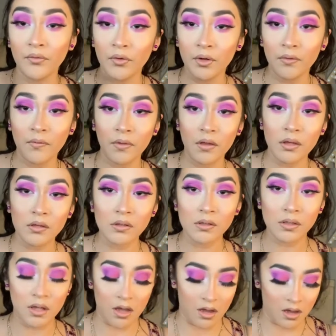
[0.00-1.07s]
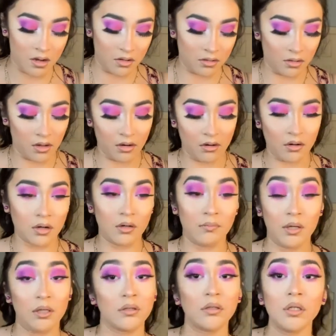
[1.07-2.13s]
of these and they are
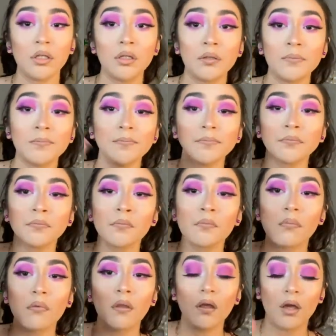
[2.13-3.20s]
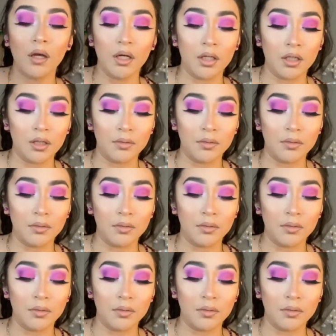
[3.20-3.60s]
amazing. So